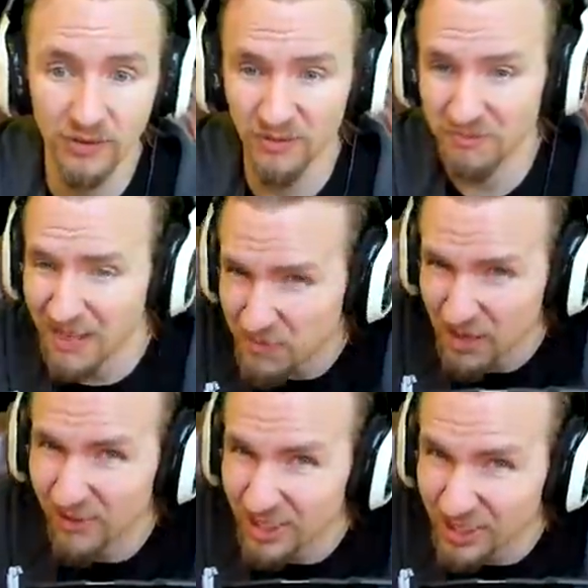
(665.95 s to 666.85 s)
or maybe
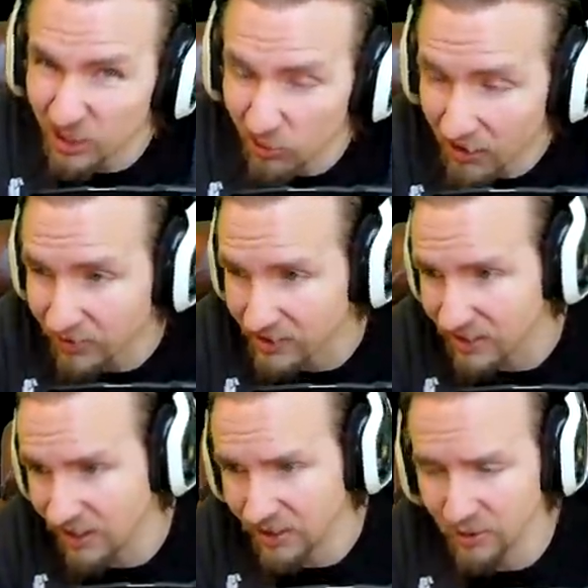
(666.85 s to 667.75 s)
even just a graphics
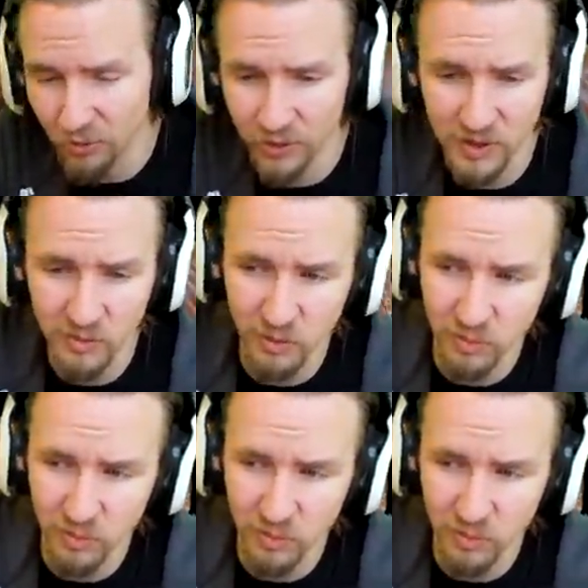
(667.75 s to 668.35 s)
card at a reasonable